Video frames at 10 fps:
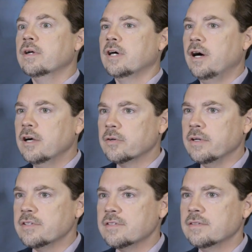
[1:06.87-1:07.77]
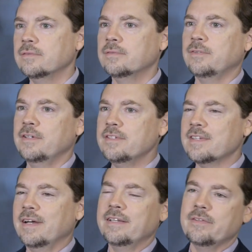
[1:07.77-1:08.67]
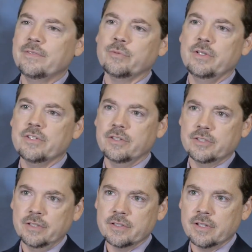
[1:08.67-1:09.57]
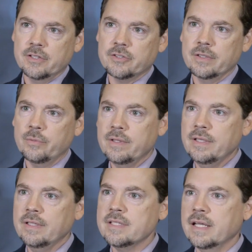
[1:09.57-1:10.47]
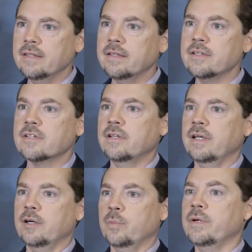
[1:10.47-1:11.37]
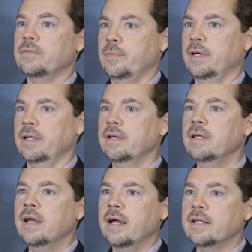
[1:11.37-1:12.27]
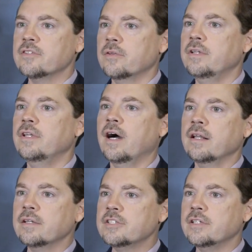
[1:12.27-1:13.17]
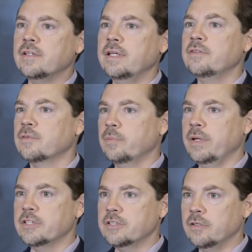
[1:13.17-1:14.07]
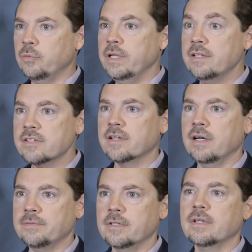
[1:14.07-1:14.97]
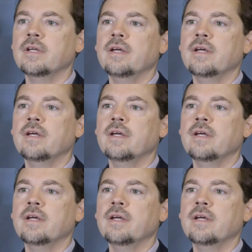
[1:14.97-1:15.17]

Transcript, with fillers: Congress funds scientific research in this country with the intent that it's going to help everybody. And so the knowledge and the information that we discover